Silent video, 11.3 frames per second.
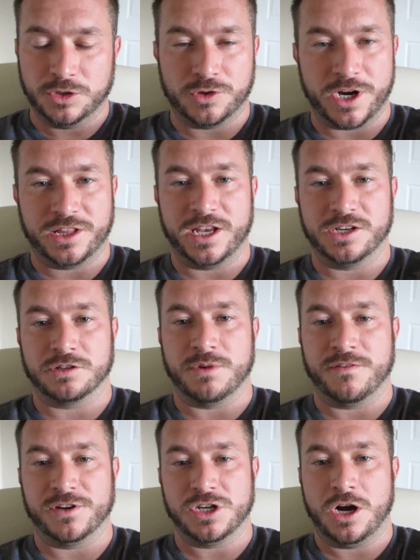great things with my
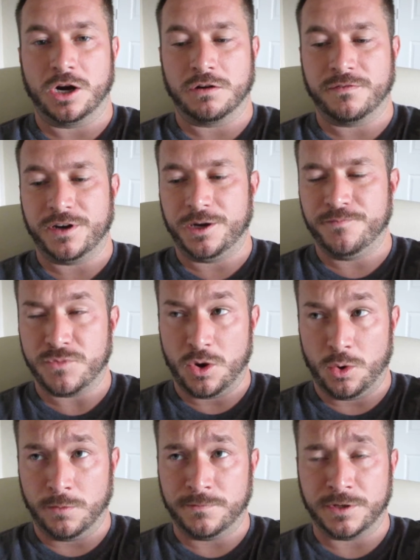photography,
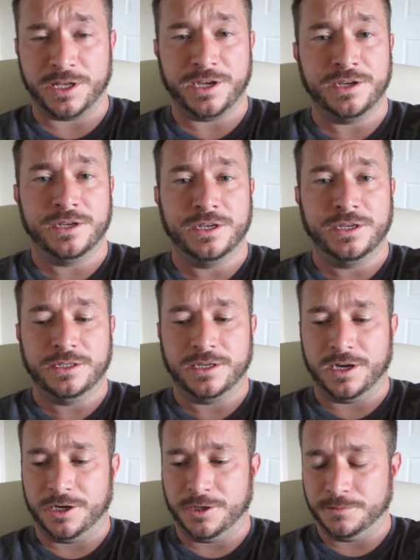hopefully,
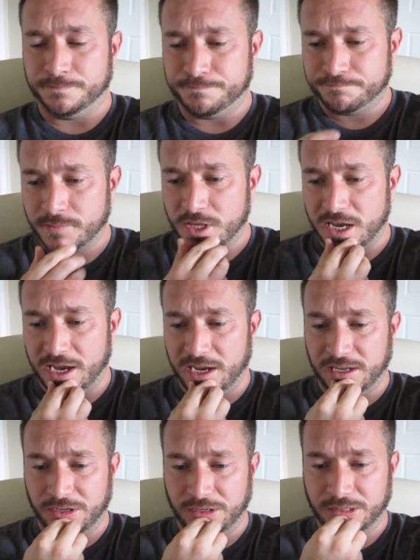and
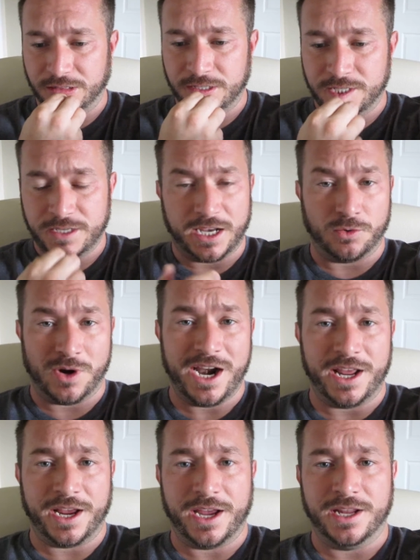
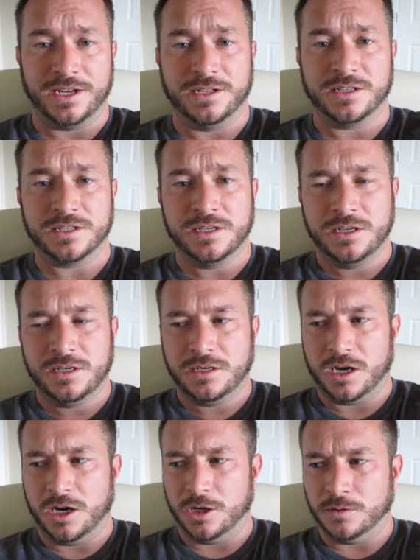writing. And
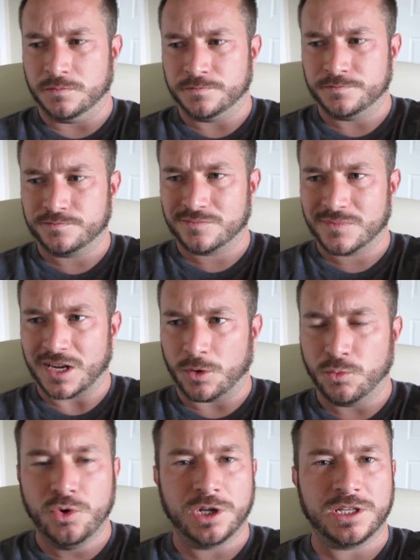I
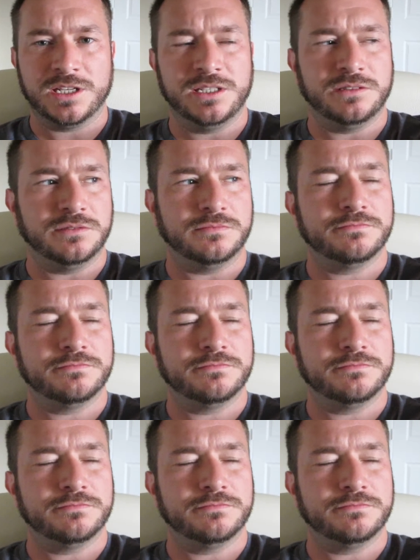really,